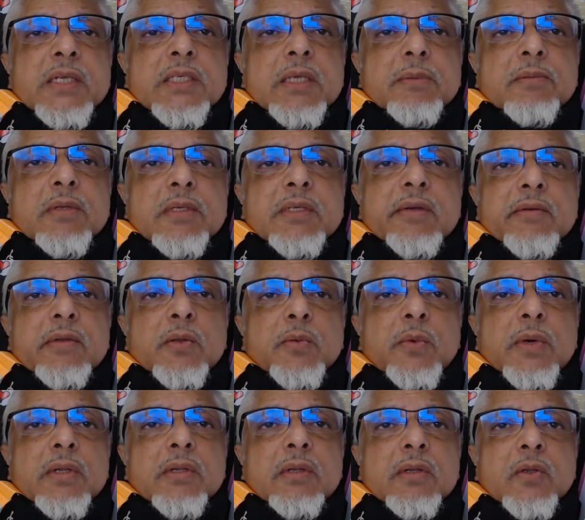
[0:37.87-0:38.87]
Chapter
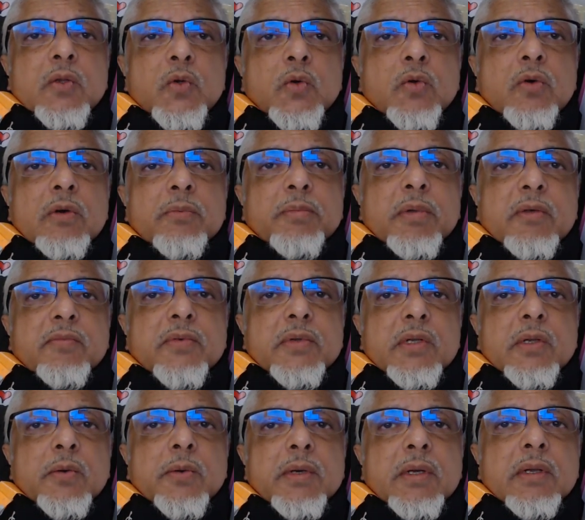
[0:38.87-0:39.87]
71, Nuh, Prophet
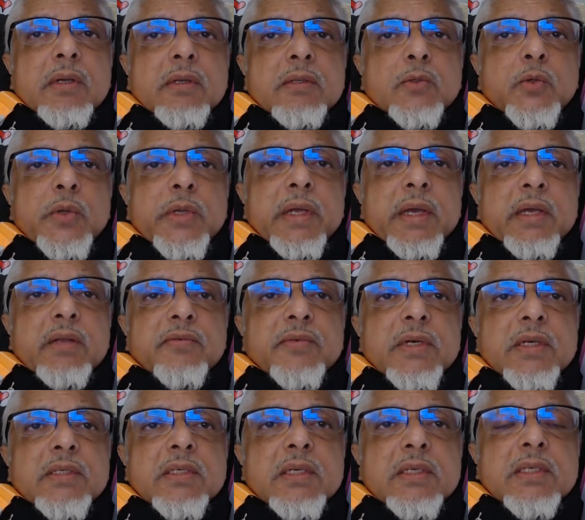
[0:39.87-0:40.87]
Noah, 28
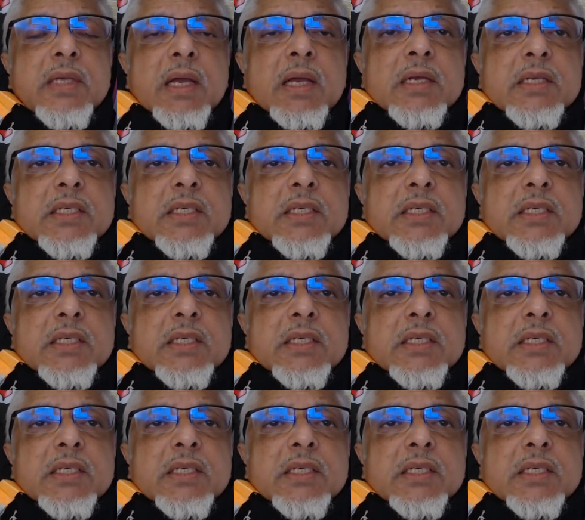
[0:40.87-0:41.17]
verses.